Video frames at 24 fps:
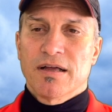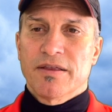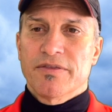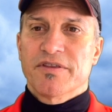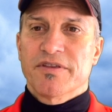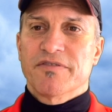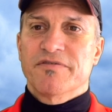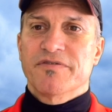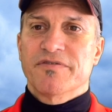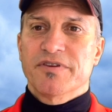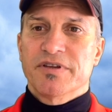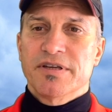
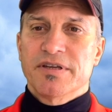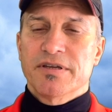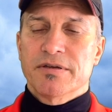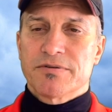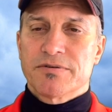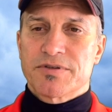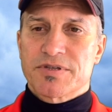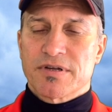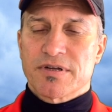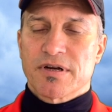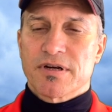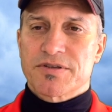the video
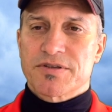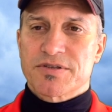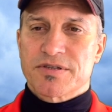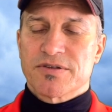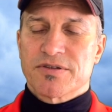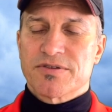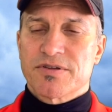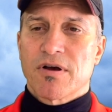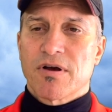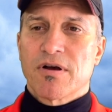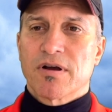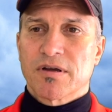starts to
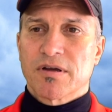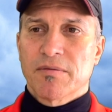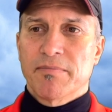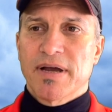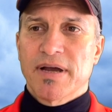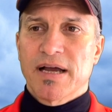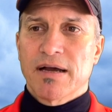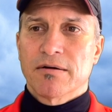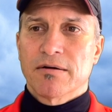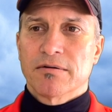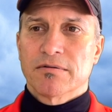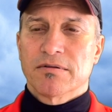talk
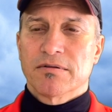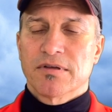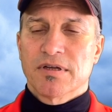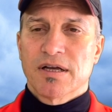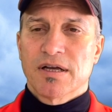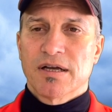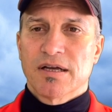about